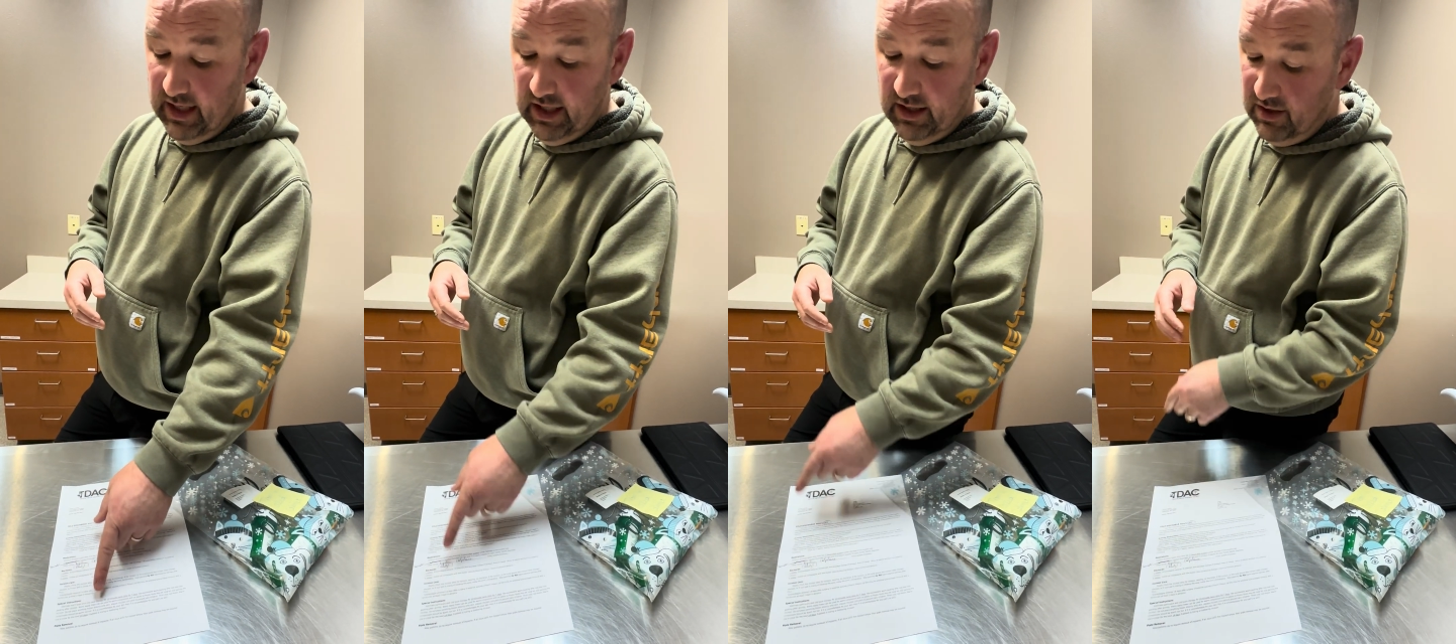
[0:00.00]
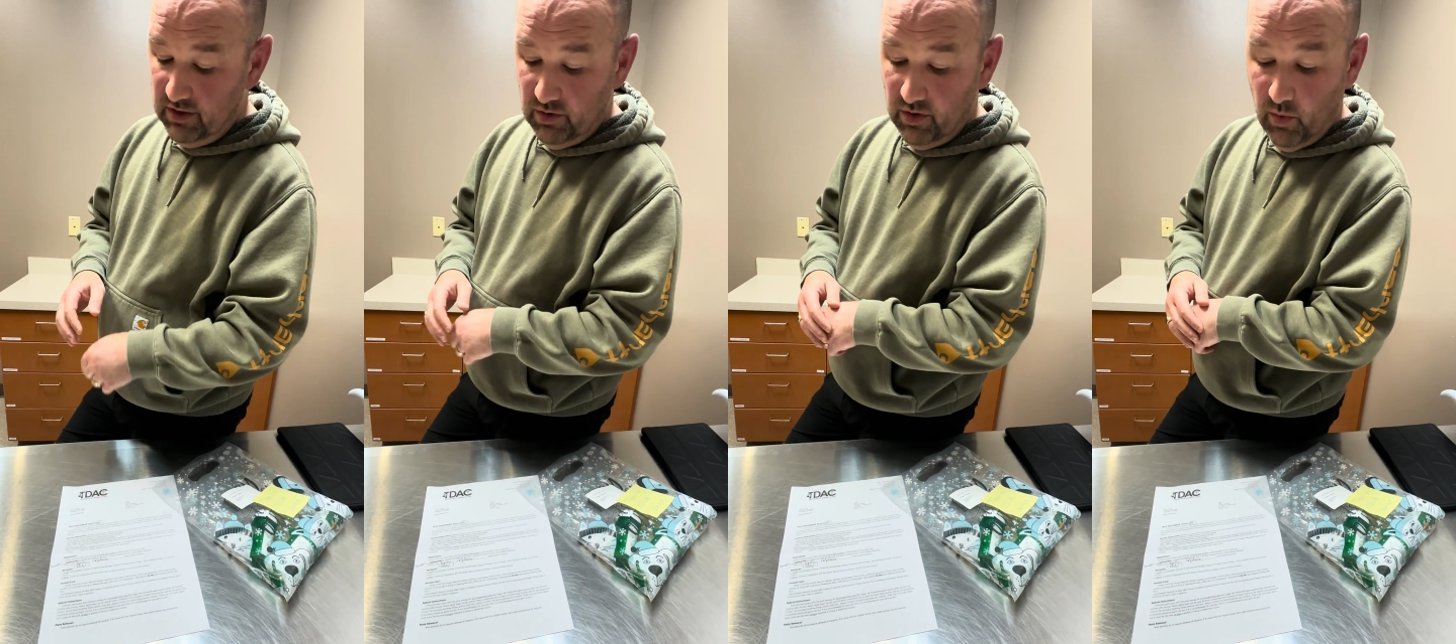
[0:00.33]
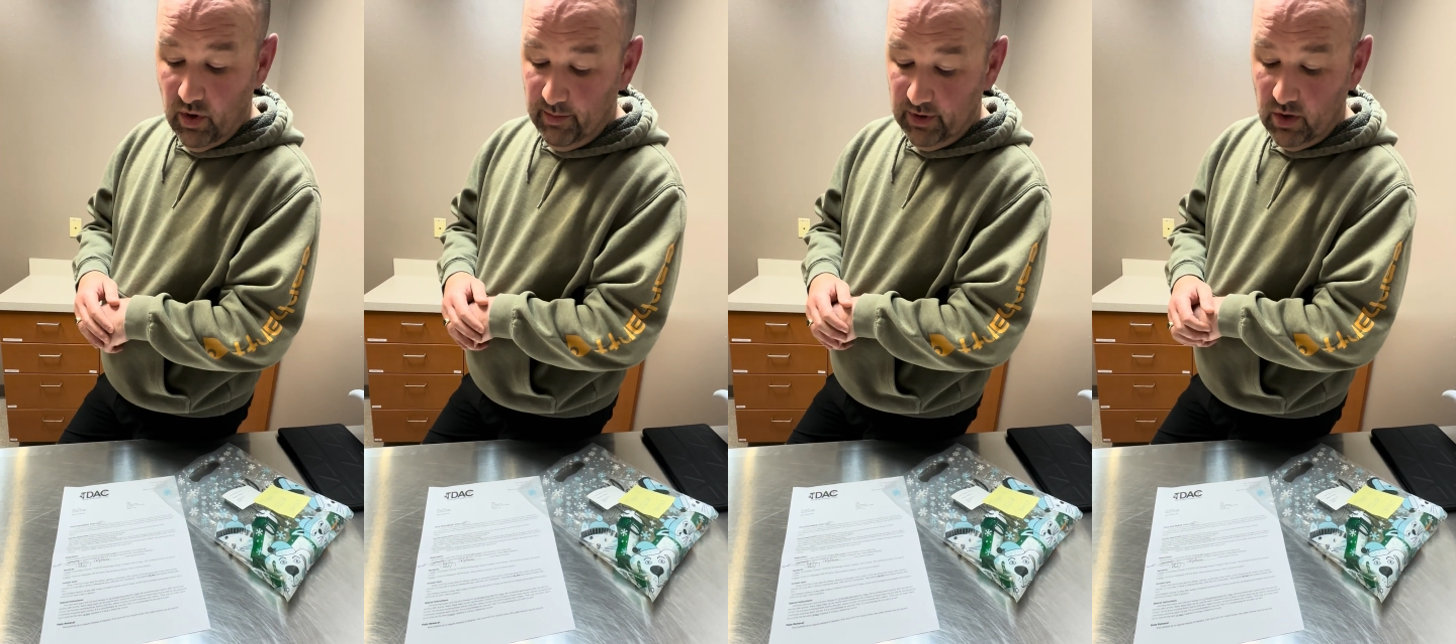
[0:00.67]
need to do the
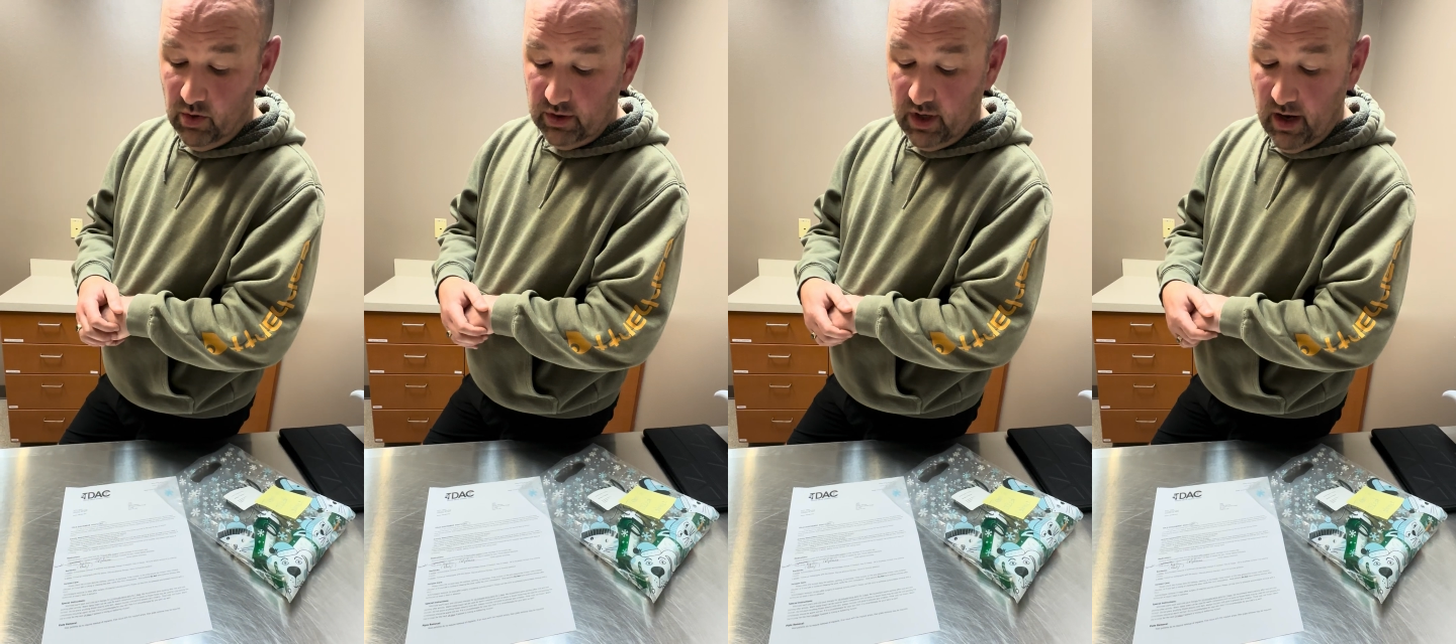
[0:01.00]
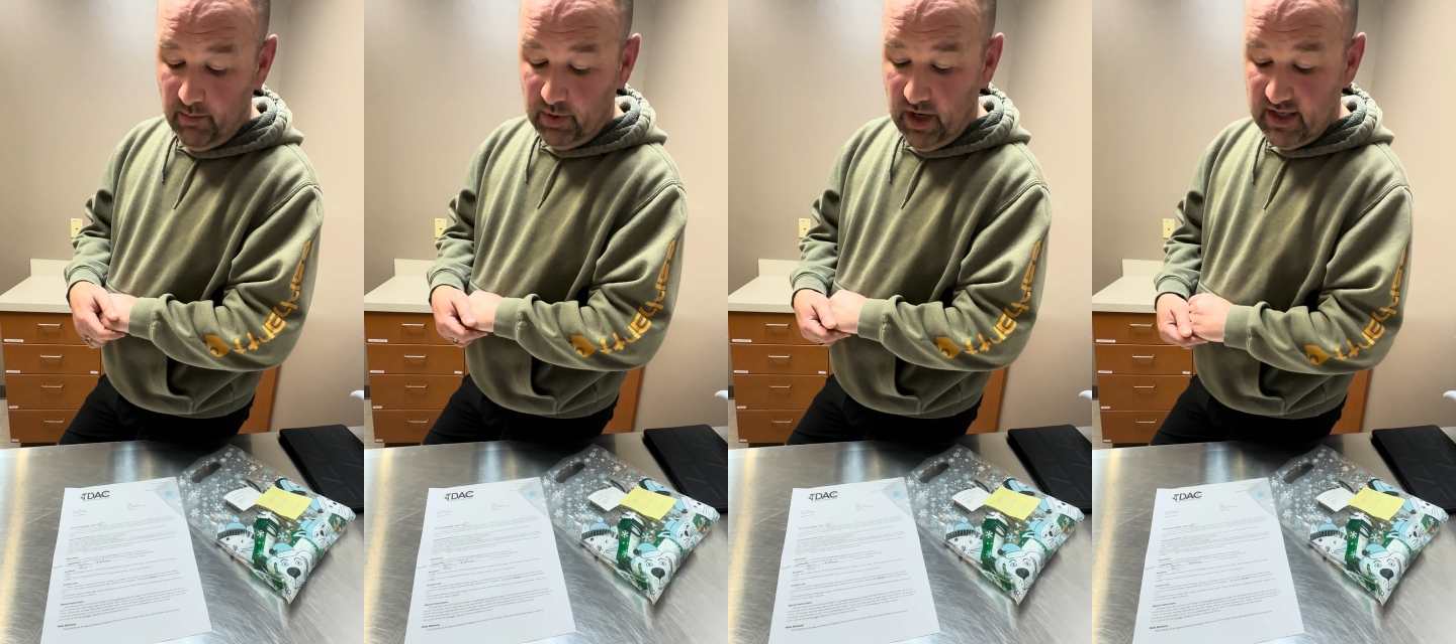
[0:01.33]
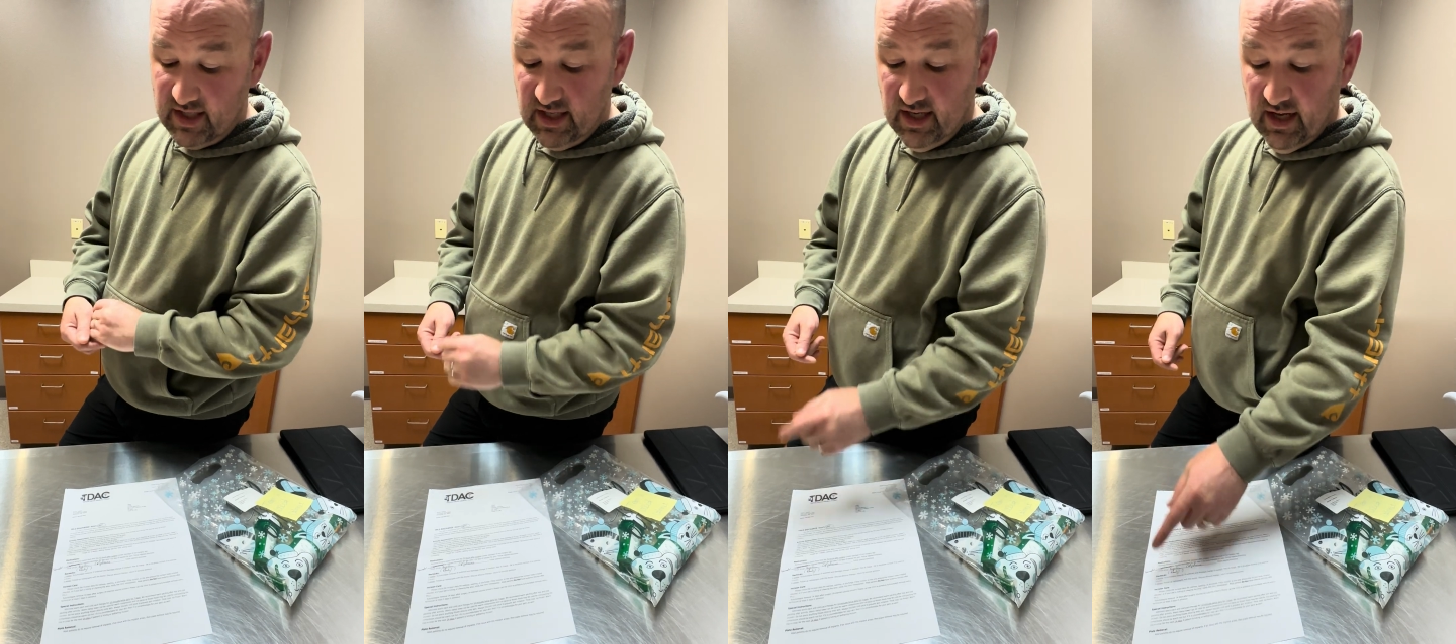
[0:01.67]
warm and cold compress.